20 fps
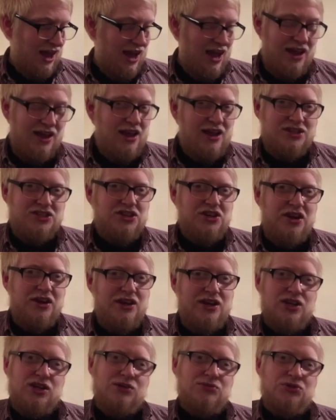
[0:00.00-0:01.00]
I don't
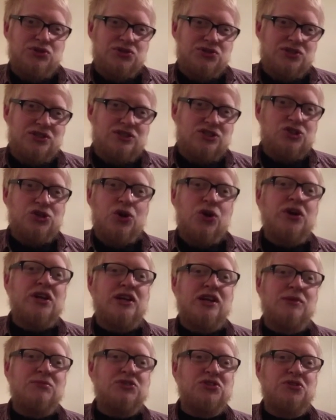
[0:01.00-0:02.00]
know, I'm just
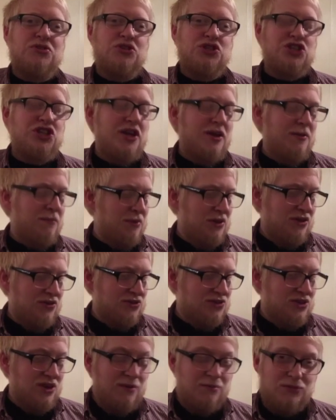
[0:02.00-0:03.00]
talking absolute shit
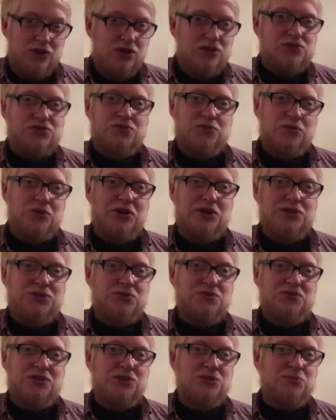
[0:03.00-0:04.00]
because I'm lost for
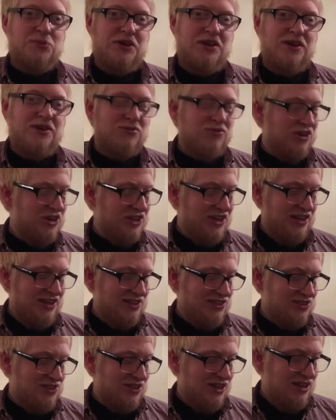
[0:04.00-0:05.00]
words with this beer. It really
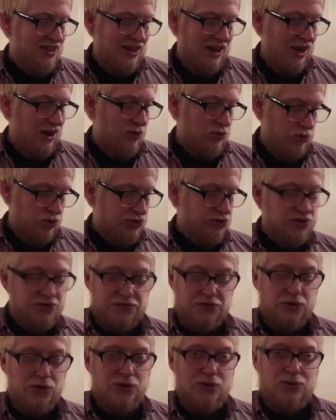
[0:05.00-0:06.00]
is a
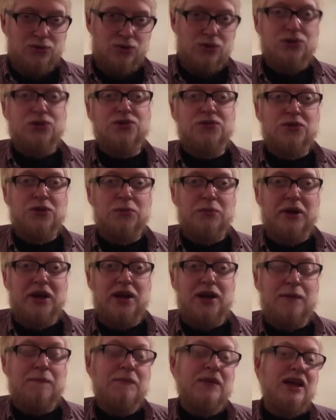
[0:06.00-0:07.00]
wonderful, wonderful
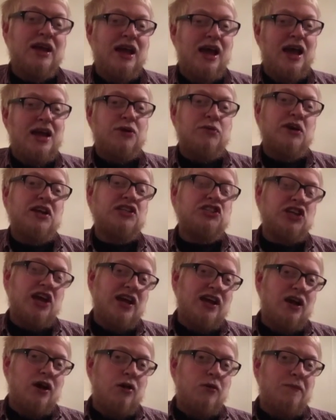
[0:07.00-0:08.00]
beer. Anyway,
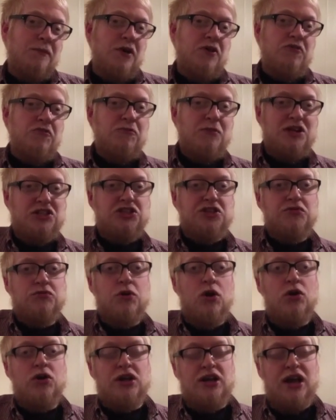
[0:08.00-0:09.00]
check out both Magic
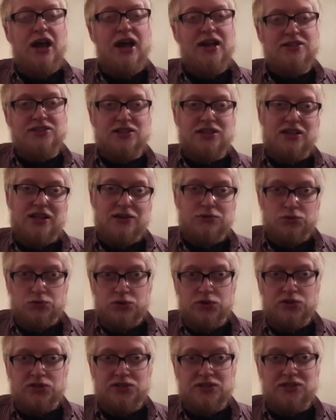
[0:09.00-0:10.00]
Rock and
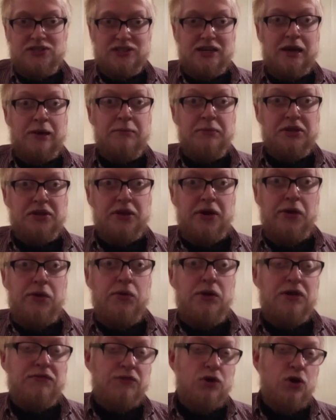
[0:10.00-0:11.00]
Cloudwater down
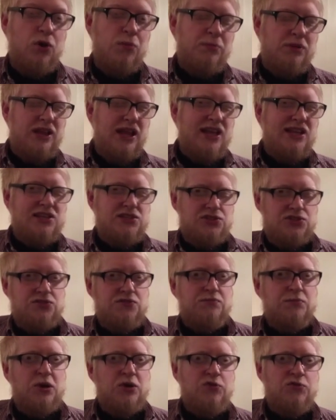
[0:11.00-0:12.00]
below. I've got playlists
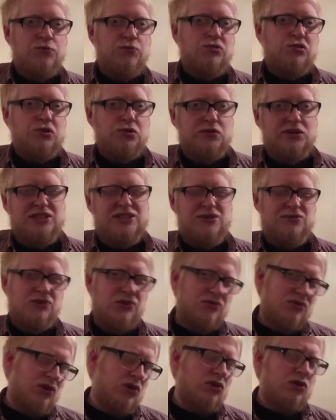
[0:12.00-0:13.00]
of both breweries in
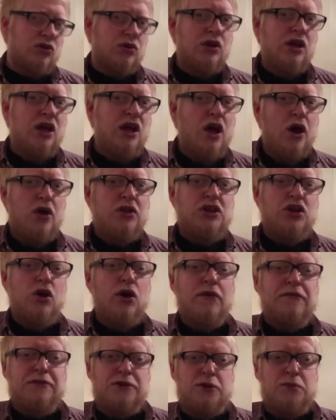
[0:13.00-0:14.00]
there. I've only
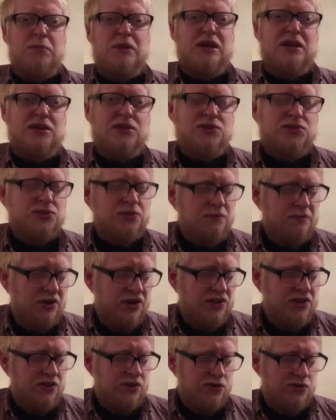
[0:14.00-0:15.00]
got a few beers
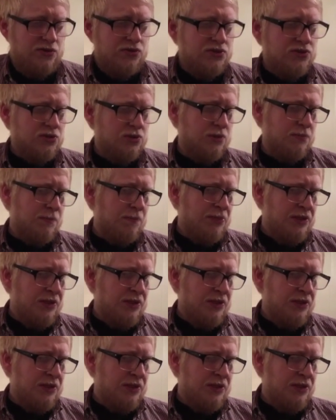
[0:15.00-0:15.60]
by those.